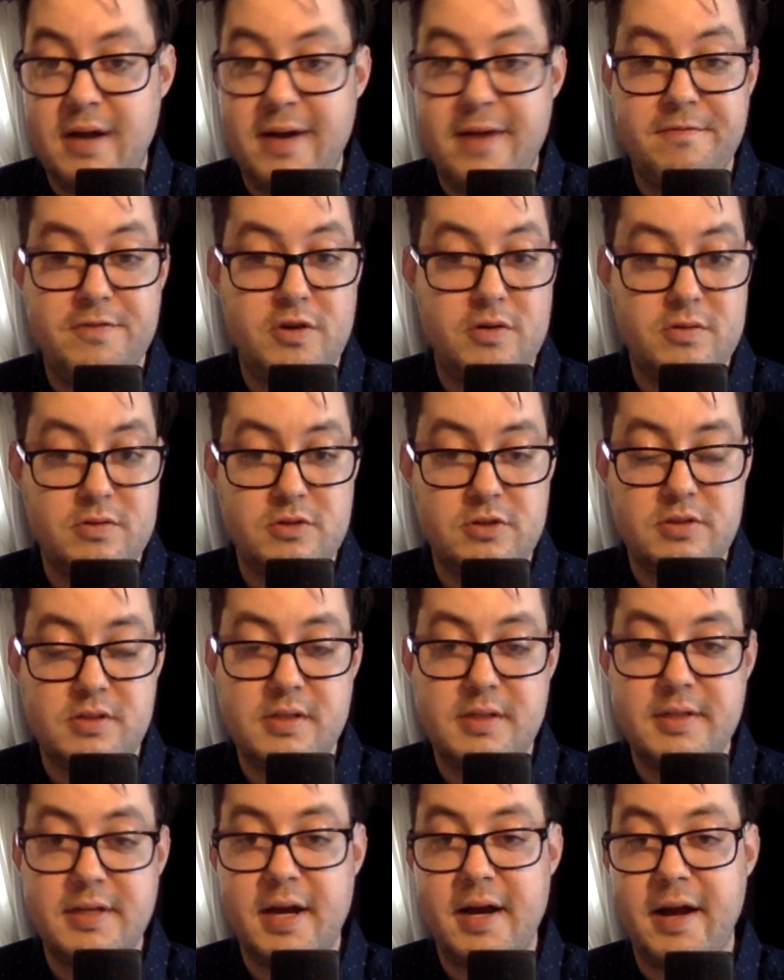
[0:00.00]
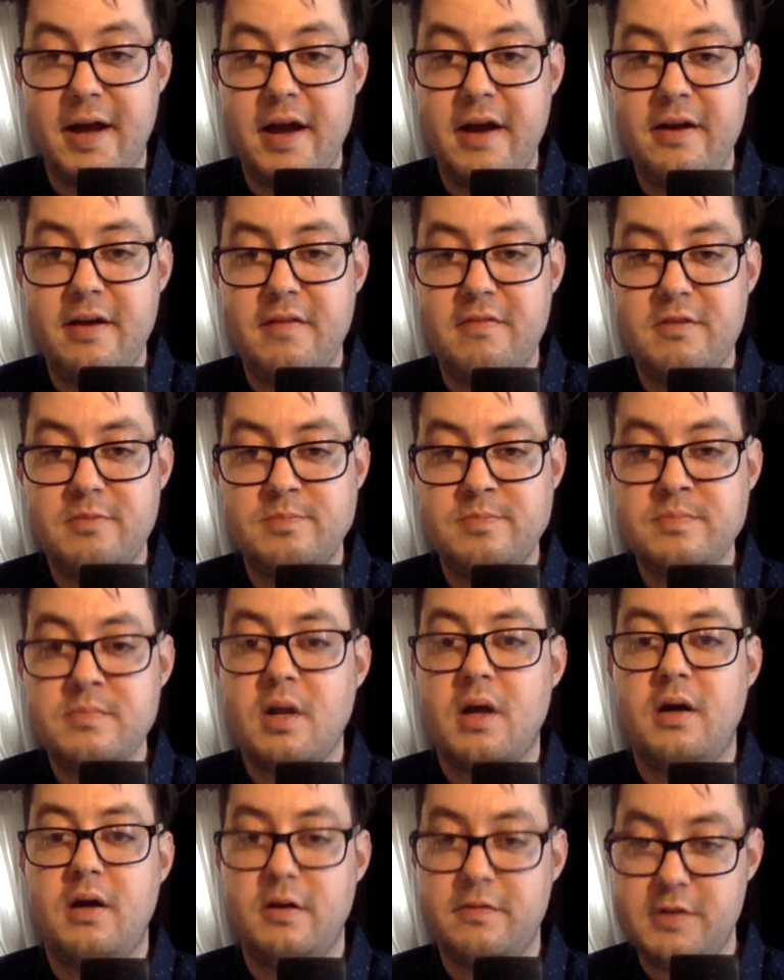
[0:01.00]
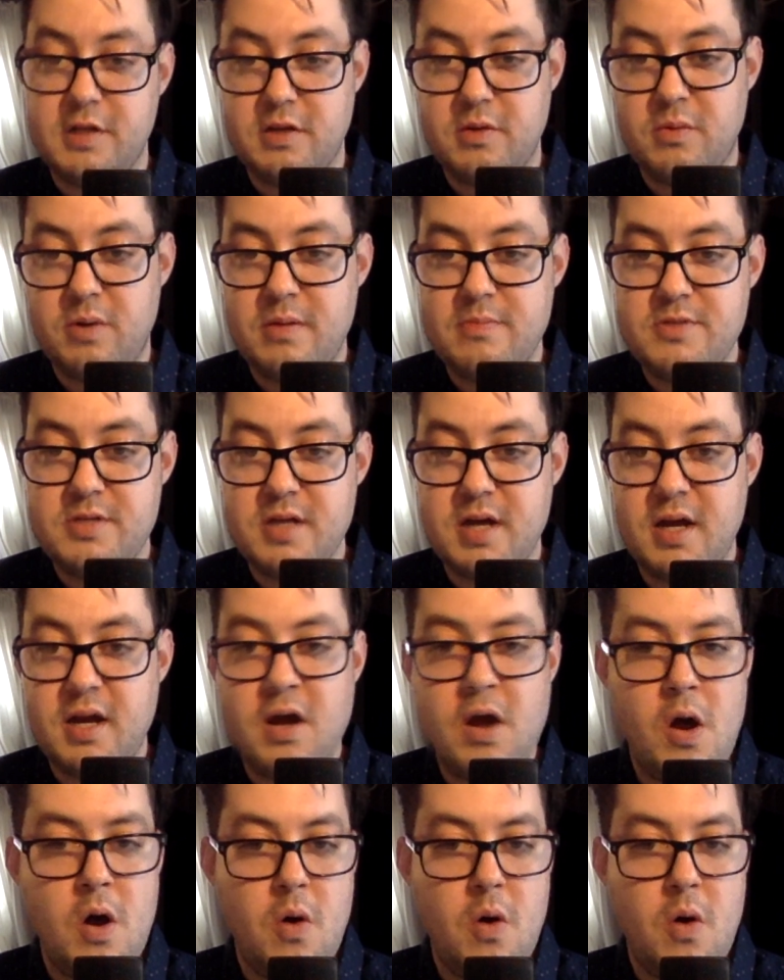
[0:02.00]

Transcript: And if you're interested in getting any of them, head over to their website